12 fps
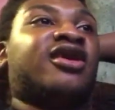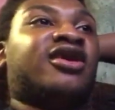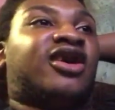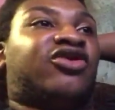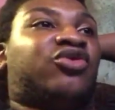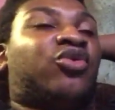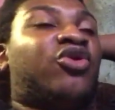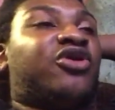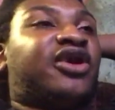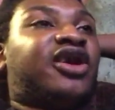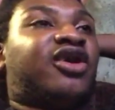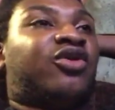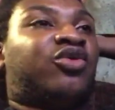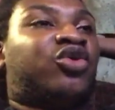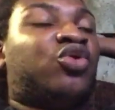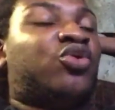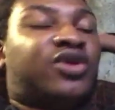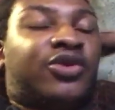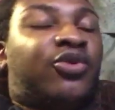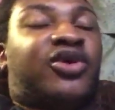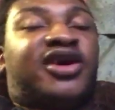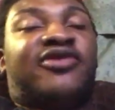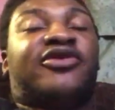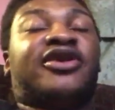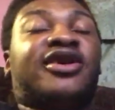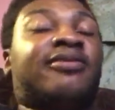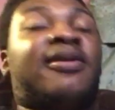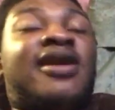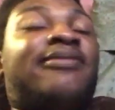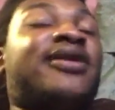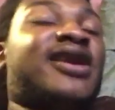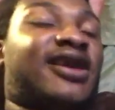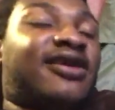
that you're working in or doing, whatever it may be.